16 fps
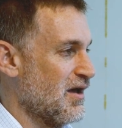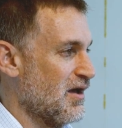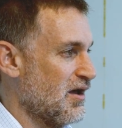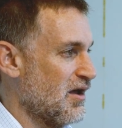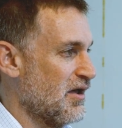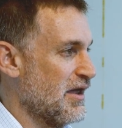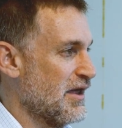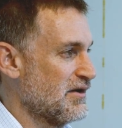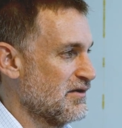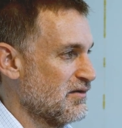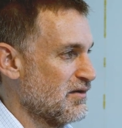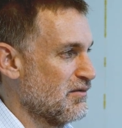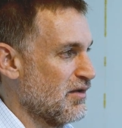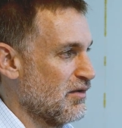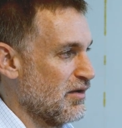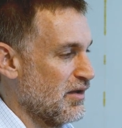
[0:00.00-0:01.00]

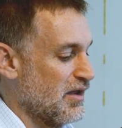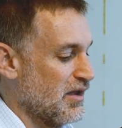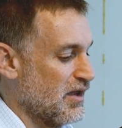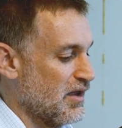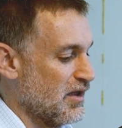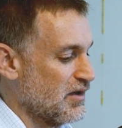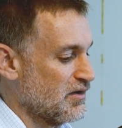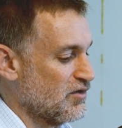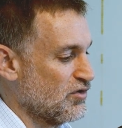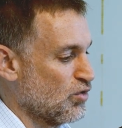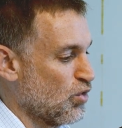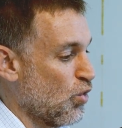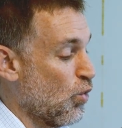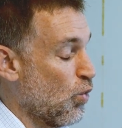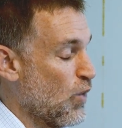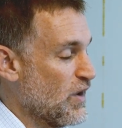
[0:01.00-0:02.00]
and
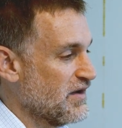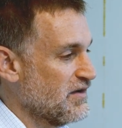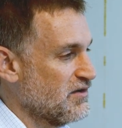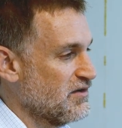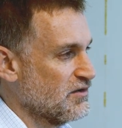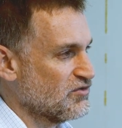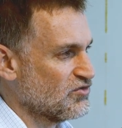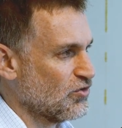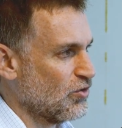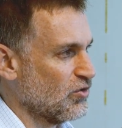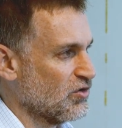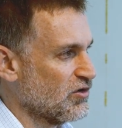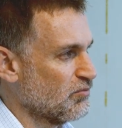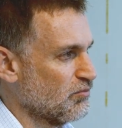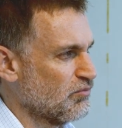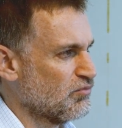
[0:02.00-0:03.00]
wind and
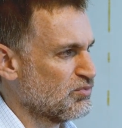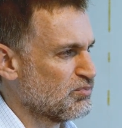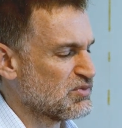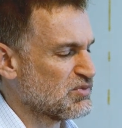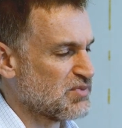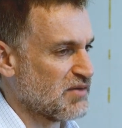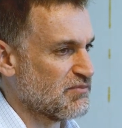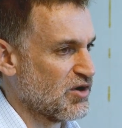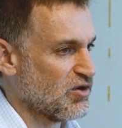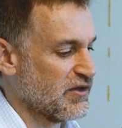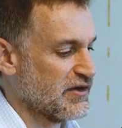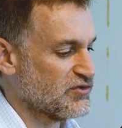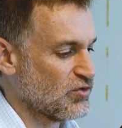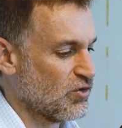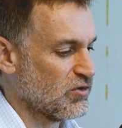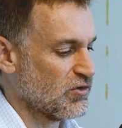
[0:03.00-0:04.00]
solar, and
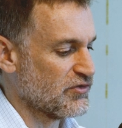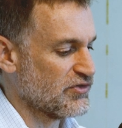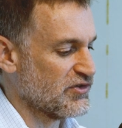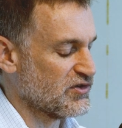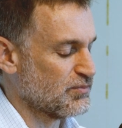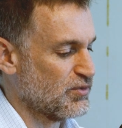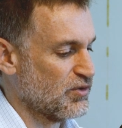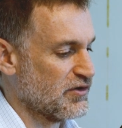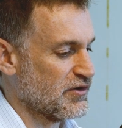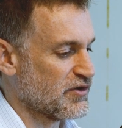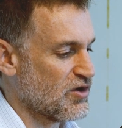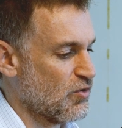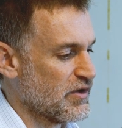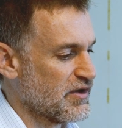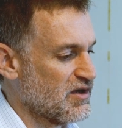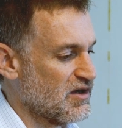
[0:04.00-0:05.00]
primarily solar at this point, are
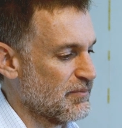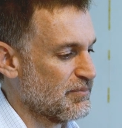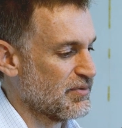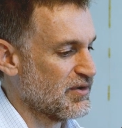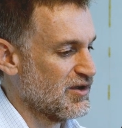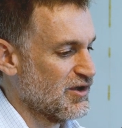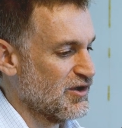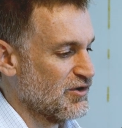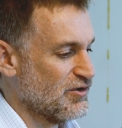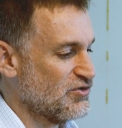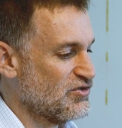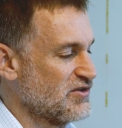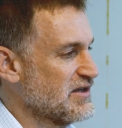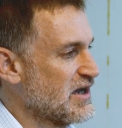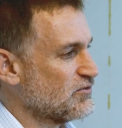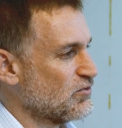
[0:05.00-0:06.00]
going up, you
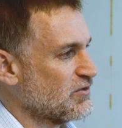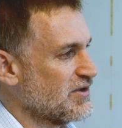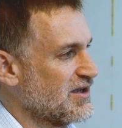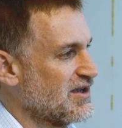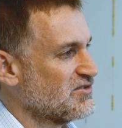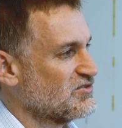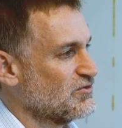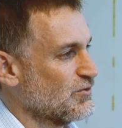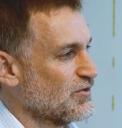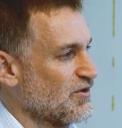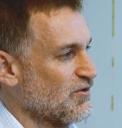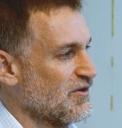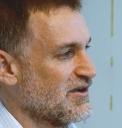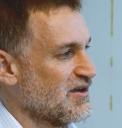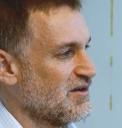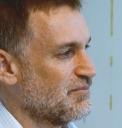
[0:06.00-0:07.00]
see natural gas still
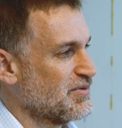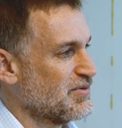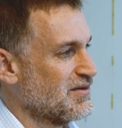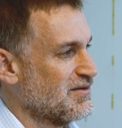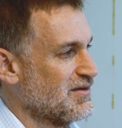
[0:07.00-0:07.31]
going up.